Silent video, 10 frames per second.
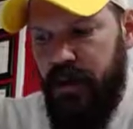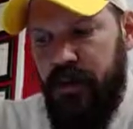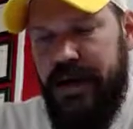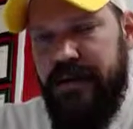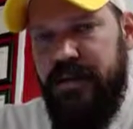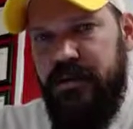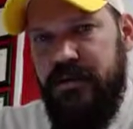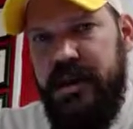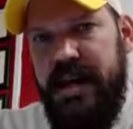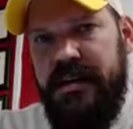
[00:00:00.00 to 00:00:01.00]
Well, we can
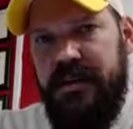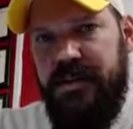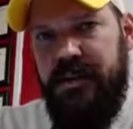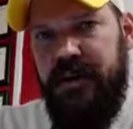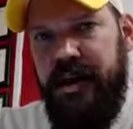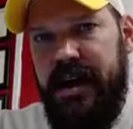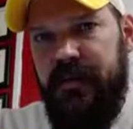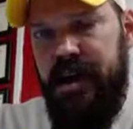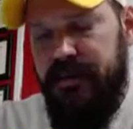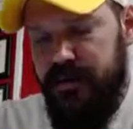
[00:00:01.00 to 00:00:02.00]
use that to generate
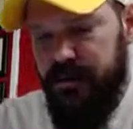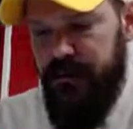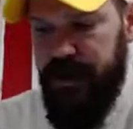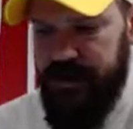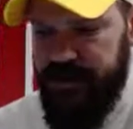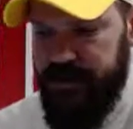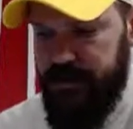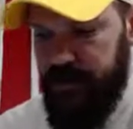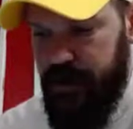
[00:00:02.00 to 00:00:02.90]
a revenue function.